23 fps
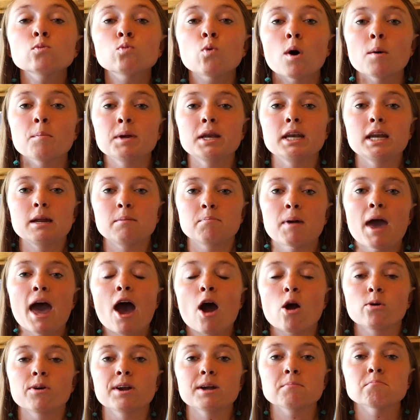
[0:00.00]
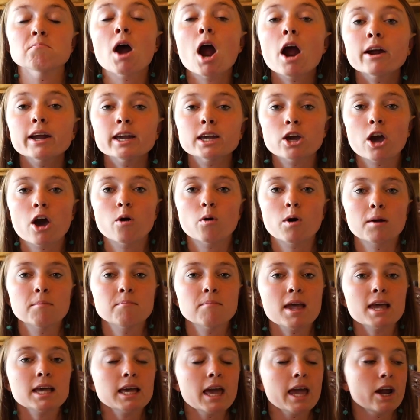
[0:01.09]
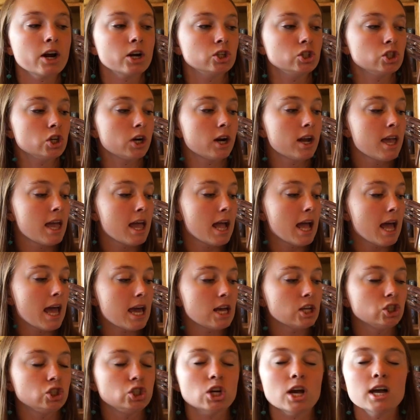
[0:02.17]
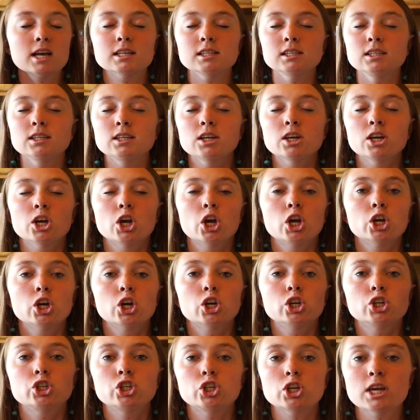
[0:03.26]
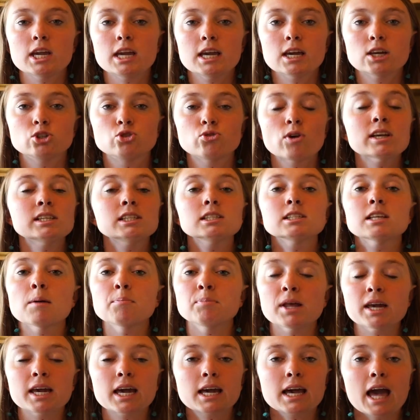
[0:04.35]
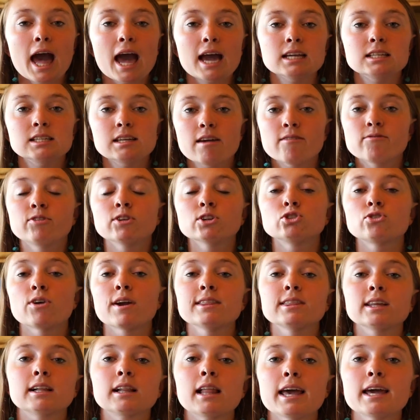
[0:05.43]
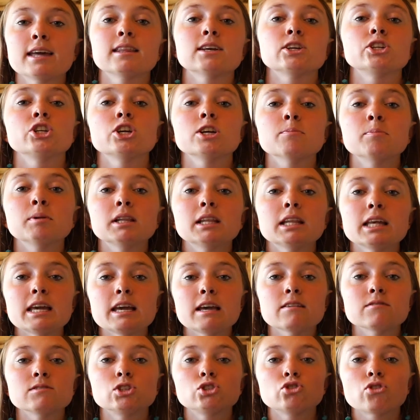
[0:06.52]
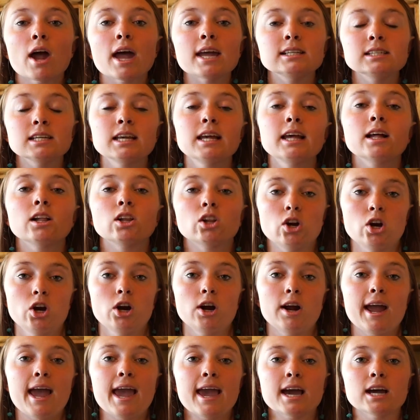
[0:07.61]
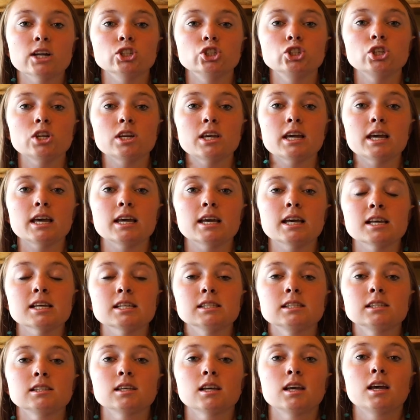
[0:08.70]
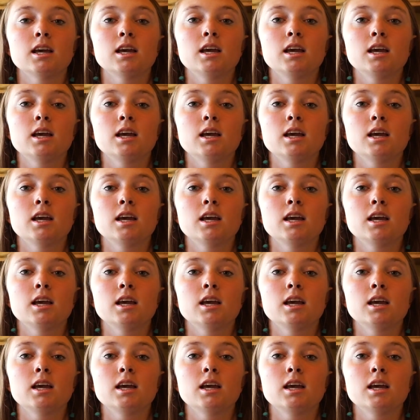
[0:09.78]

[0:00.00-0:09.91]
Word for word: woman empowering. Mariko, our main character, is just she dresses up like a guy to infiltrate the clan that she believes tried to kill her, and she is